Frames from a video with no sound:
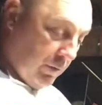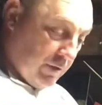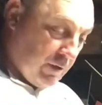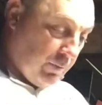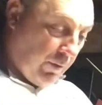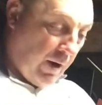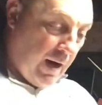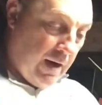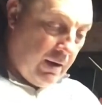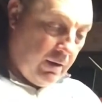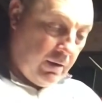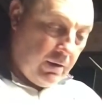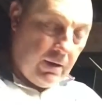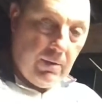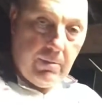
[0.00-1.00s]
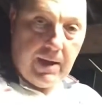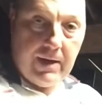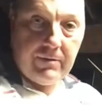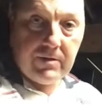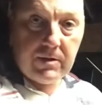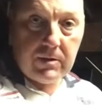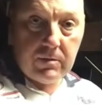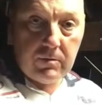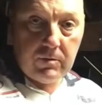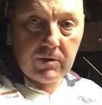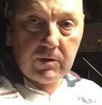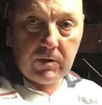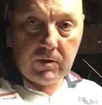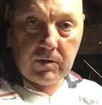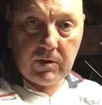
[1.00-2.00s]
spraying, you may have
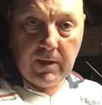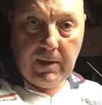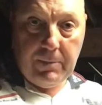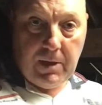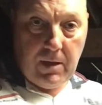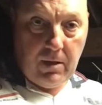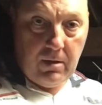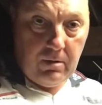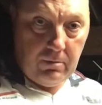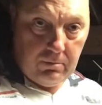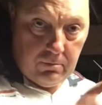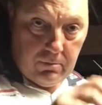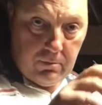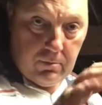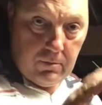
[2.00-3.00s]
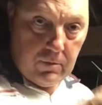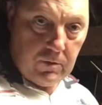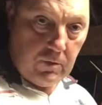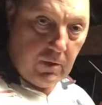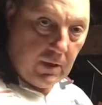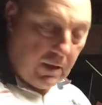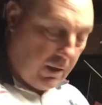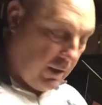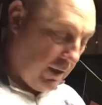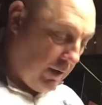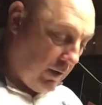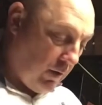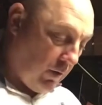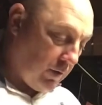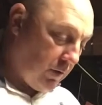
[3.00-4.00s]
seen me trying to clear the
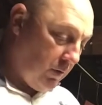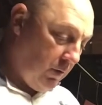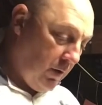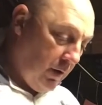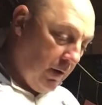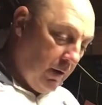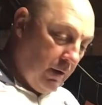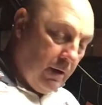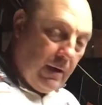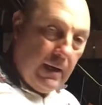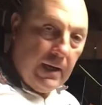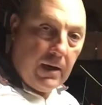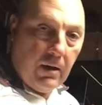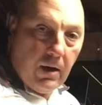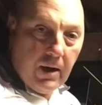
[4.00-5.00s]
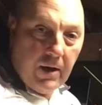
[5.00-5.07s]
nozzle. It kind